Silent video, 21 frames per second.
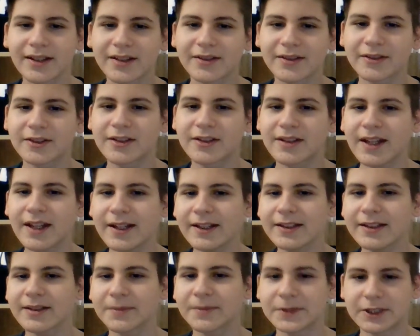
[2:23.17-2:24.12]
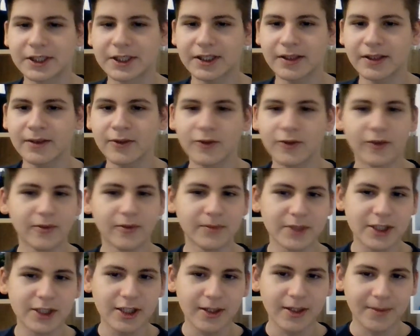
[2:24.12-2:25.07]
So the standard submachine gun, or
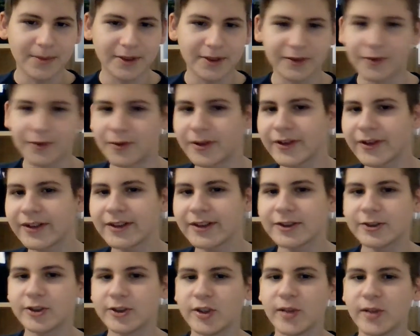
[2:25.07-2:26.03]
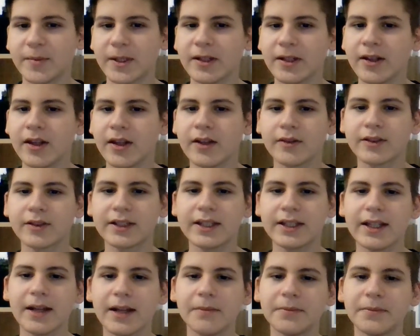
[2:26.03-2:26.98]
Maschinenpistole in German, was
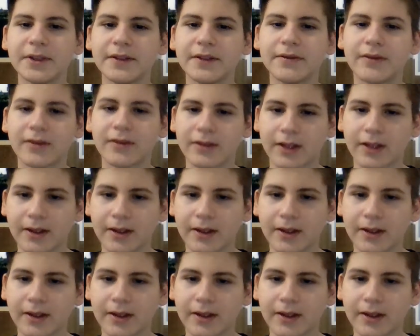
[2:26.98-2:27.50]
the MP-40,